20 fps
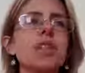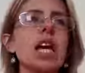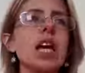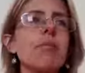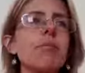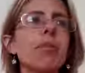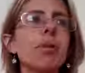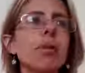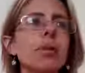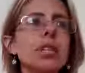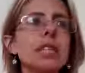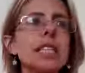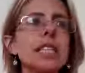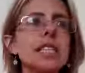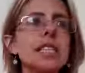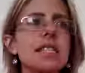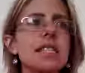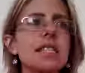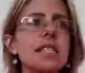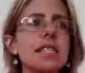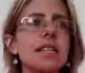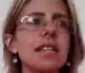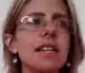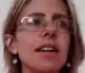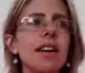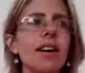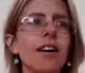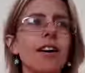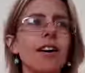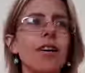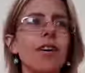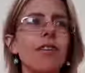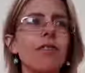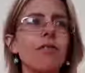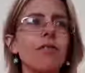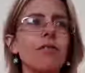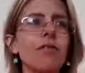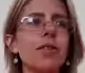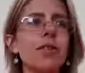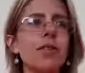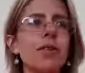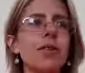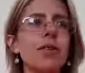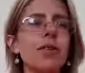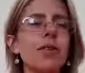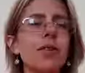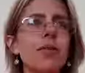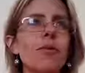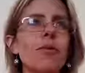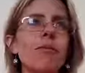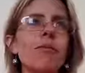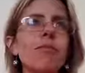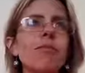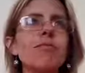importance of the